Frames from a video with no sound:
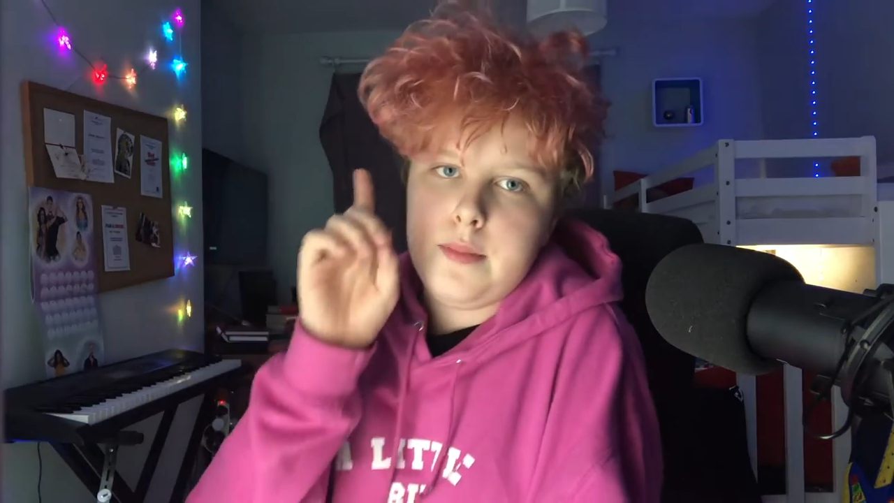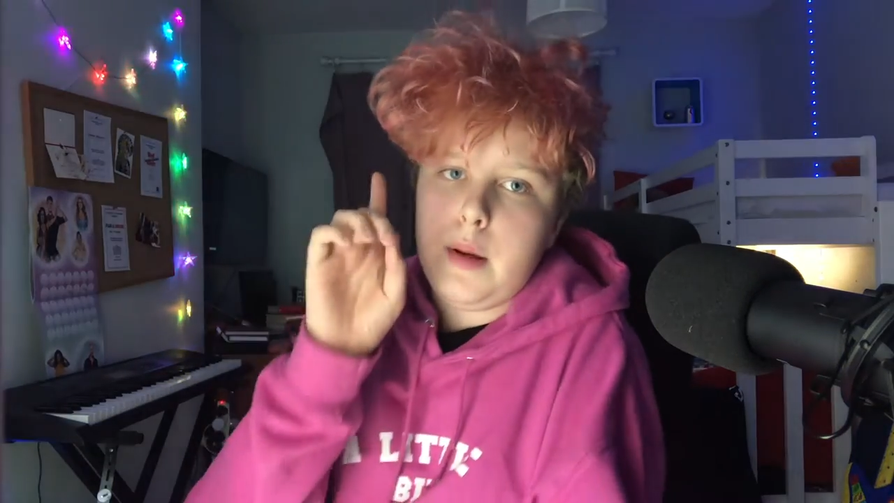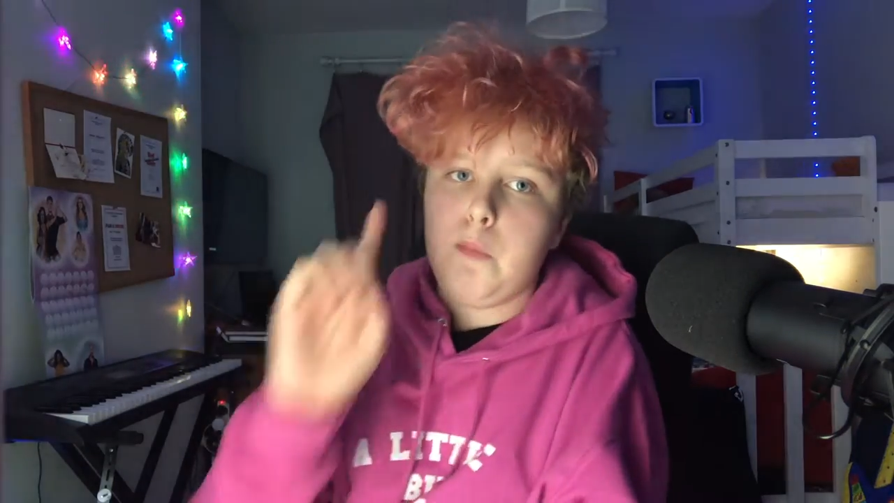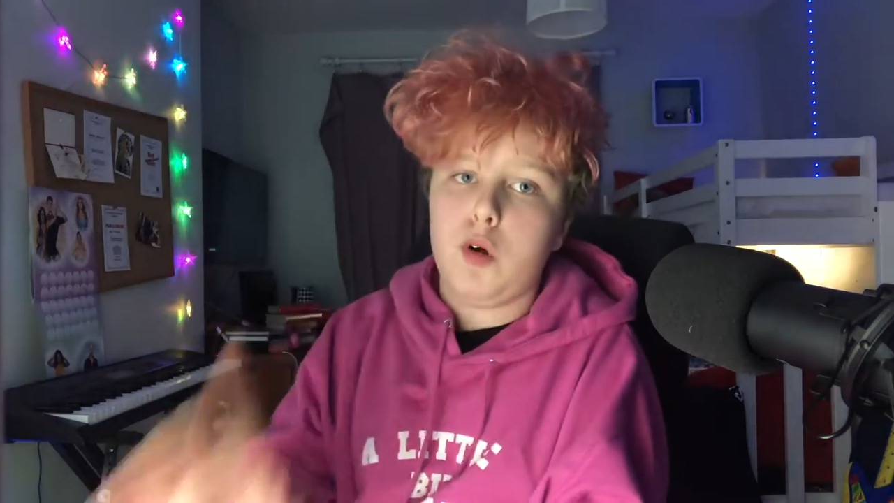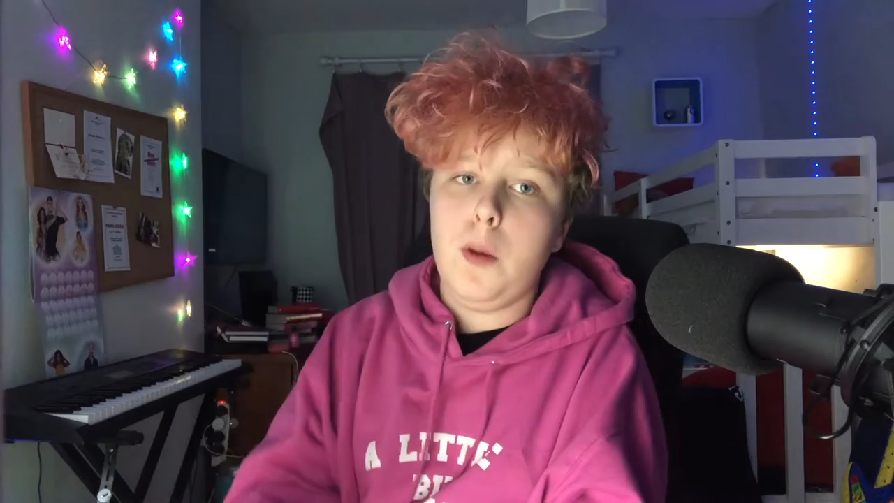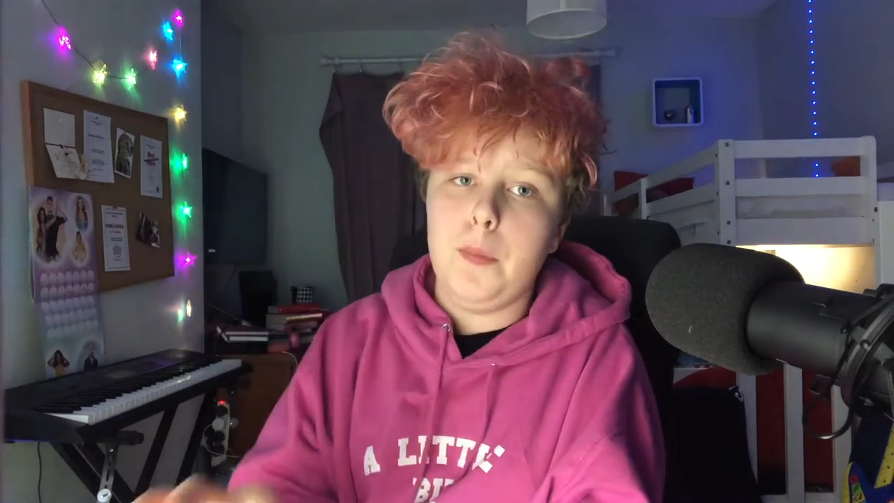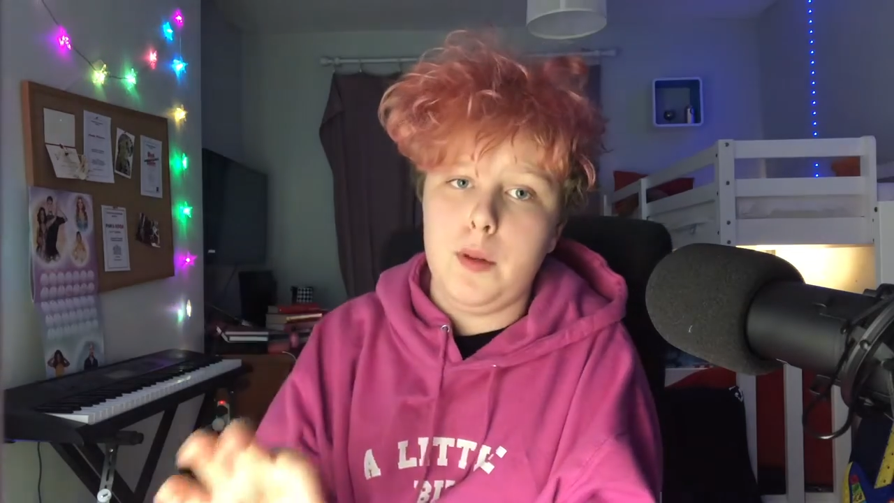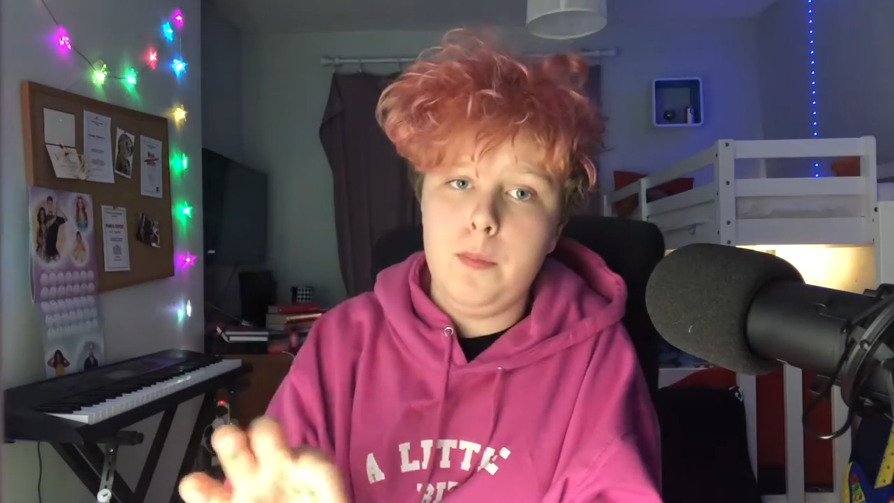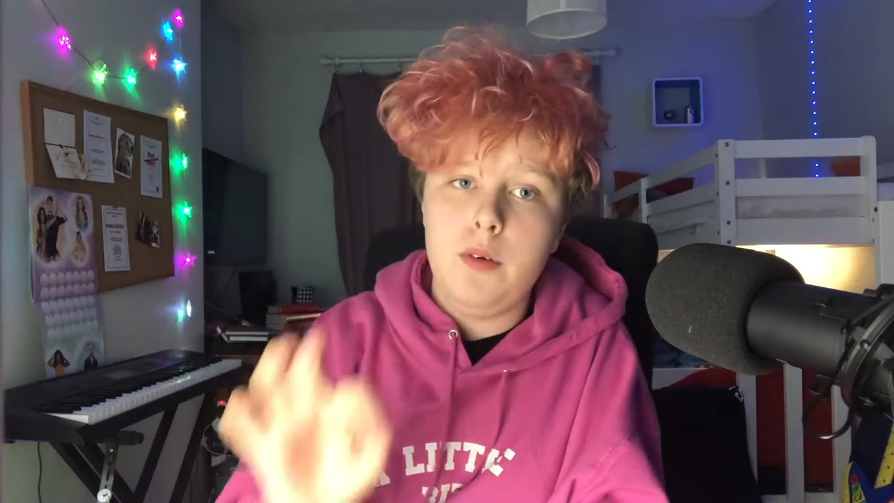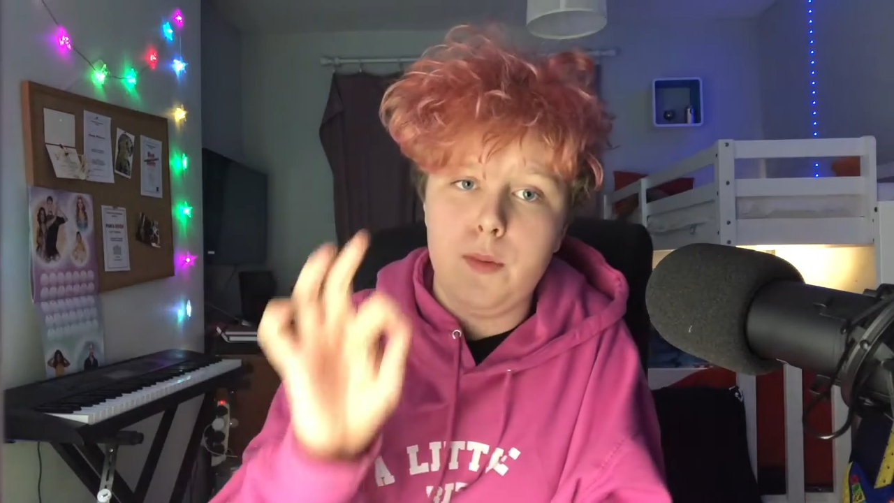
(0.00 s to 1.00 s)
My
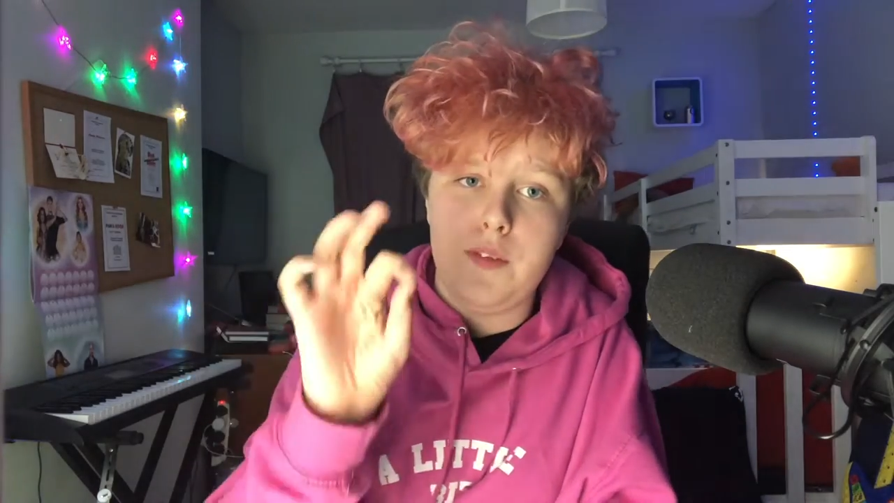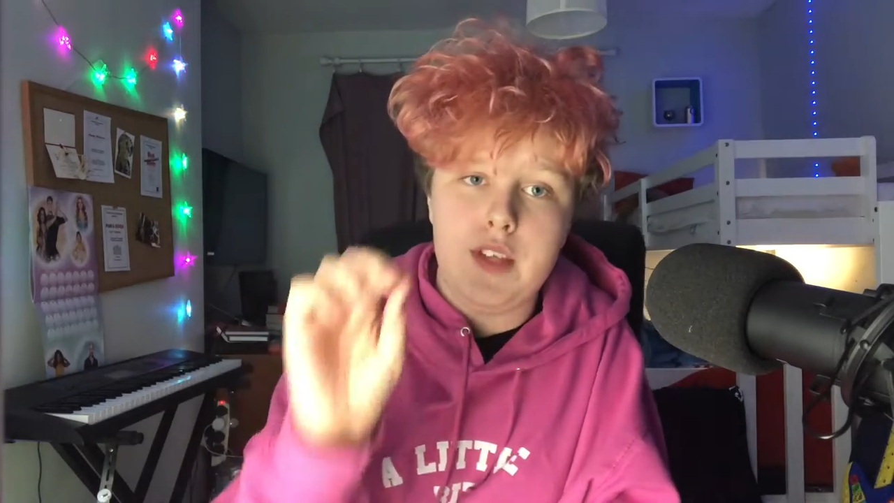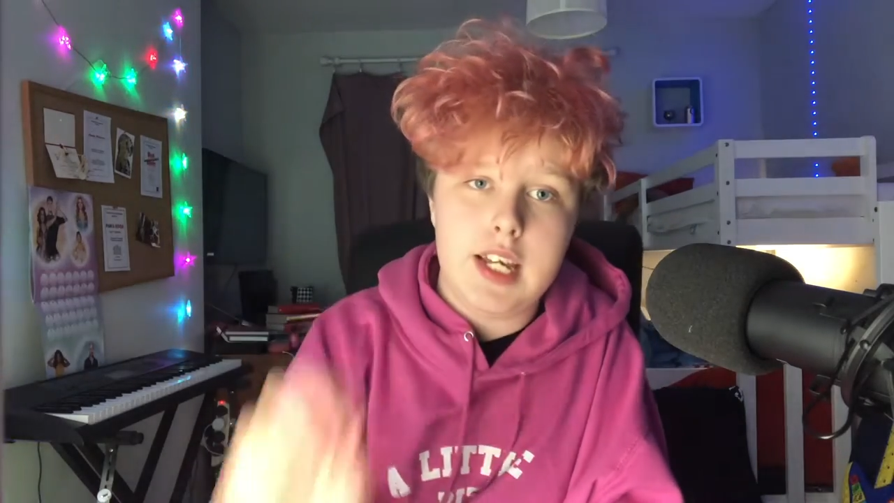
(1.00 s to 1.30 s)
problem with The